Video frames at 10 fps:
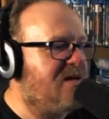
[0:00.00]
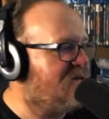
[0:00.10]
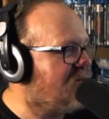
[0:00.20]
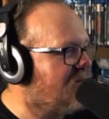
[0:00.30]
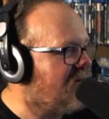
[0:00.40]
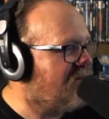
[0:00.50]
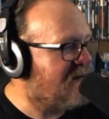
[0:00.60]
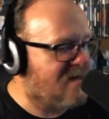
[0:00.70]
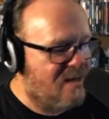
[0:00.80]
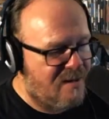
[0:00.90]
and stuff
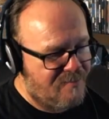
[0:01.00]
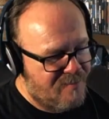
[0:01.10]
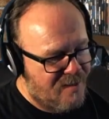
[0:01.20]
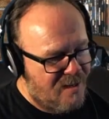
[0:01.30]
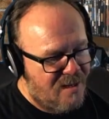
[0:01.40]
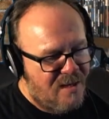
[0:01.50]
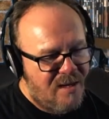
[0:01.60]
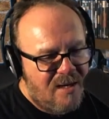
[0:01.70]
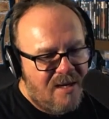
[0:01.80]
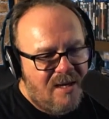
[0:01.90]
like that.
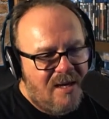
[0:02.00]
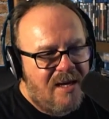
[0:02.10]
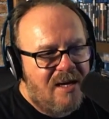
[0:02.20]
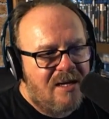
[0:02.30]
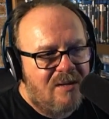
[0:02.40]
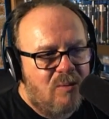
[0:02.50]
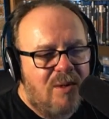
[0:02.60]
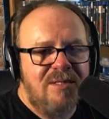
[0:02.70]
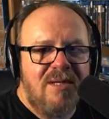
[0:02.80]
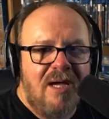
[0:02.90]
And
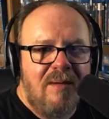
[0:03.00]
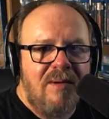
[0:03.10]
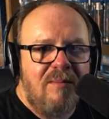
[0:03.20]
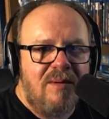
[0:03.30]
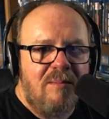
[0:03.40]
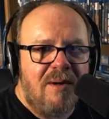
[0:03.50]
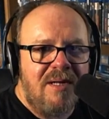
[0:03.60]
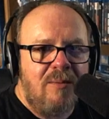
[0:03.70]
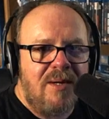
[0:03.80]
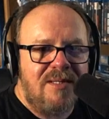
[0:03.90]
one time, him and a
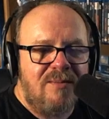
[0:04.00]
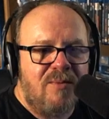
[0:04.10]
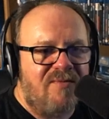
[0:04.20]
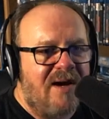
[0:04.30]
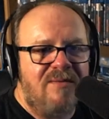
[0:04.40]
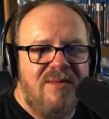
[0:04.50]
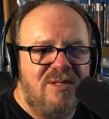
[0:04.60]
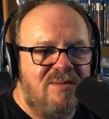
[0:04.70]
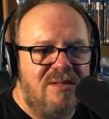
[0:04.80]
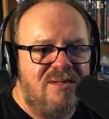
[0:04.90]
buddy found
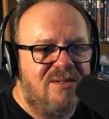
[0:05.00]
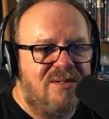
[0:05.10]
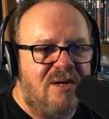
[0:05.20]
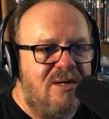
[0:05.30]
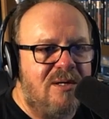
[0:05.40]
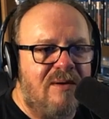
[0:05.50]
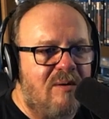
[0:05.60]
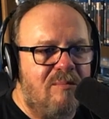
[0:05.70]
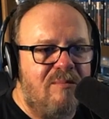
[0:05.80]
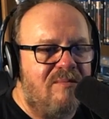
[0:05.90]
this
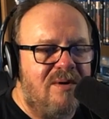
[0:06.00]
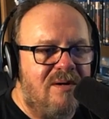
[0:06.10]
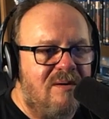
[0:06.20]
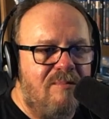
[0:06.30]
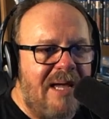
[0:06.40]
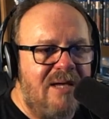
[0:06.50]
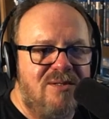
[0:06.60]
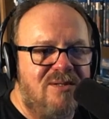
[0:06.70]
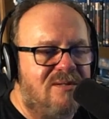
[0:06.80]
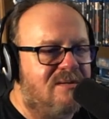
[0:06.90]
underground
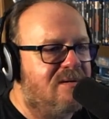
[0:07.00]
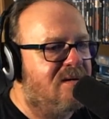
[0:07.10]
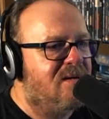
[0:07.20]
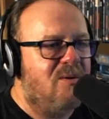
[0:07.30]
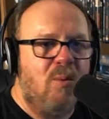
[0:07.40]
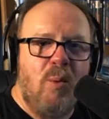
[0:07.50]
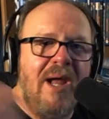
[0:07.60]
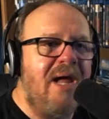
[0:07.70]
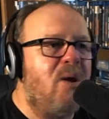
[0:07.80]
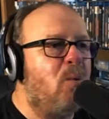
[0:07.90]
base,
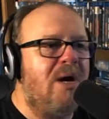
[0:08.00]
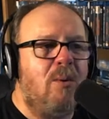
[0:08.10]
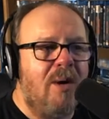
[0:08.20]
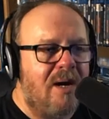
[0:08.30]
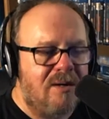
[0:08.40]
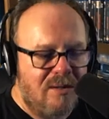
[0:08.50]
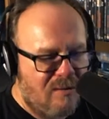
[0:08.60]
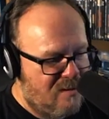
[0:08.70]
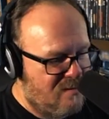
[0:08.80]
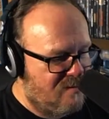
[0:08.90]
way
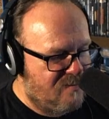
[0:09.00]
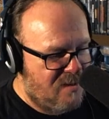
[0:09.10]
underground,